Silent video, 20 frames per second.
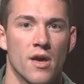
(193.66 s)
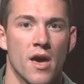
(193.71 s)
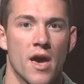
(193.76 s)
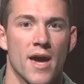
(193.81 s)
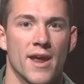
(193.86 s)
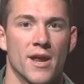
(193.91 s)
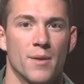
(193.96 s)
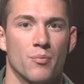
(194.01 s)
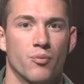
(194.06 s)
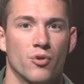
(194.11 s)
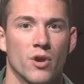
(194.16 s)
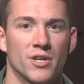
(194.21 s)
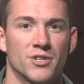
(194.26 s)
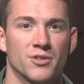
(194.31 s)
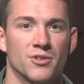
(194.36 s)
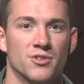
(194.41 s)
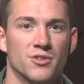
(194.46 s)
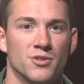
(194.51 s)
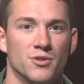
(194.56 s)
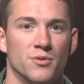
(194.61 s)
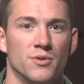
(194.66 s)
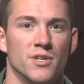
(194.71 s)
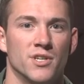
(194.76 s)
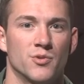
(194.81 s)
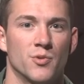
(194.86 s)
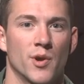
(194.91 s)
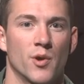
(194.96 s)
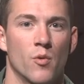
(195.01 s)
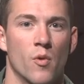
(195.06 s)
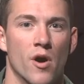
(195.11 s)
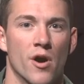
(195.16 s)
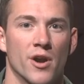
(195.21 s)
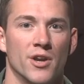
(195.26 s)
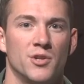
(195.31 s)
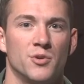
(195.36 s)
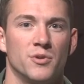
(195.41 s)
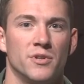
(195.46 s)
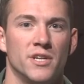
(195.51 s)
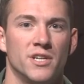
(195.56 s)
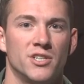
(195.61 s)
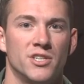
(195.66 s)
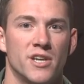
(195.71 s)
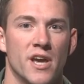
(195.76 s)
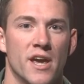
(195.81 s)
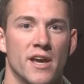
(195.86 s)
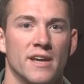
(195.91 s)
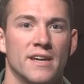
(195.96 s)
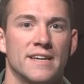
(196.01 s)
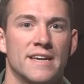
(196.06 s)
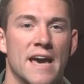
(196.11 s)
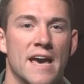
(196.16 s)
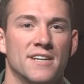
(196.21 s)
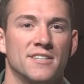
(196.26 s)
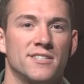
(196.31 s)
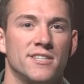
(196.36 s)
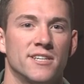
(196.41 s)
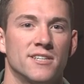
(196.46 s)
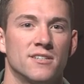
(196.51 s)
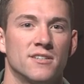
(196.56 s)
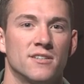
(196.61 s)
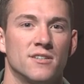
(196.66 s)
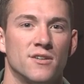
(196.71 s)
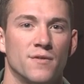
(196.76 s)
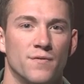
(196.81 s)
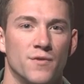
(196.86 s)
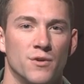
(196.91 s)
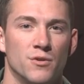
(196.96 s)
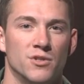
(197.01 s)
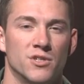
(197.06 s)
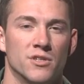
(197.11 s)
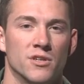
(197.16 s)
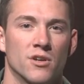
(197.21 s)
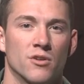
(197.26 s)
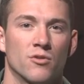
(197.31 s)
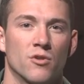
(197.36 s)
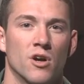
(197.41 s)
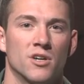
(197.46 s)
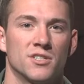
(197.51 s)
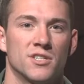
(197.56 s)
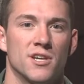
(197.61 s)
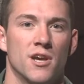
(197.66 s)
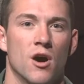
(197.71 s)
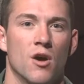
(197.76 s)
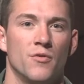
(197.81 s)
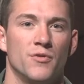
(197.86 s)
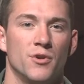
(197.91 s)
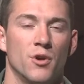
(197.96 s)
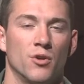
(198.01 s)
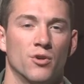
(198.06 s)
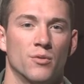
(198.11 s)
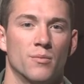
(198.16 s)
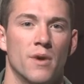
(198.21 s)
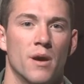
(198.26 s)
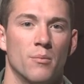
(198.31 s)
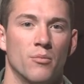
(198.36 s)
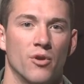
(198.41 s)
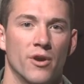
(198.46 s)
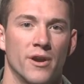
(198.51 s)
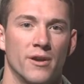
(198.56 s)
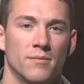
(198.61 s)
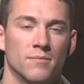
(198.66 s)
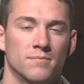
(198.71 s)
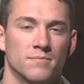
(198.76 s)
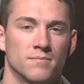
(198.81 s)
and a pressure suit is required to initiate gaseous diffusion across the alveolar membrane.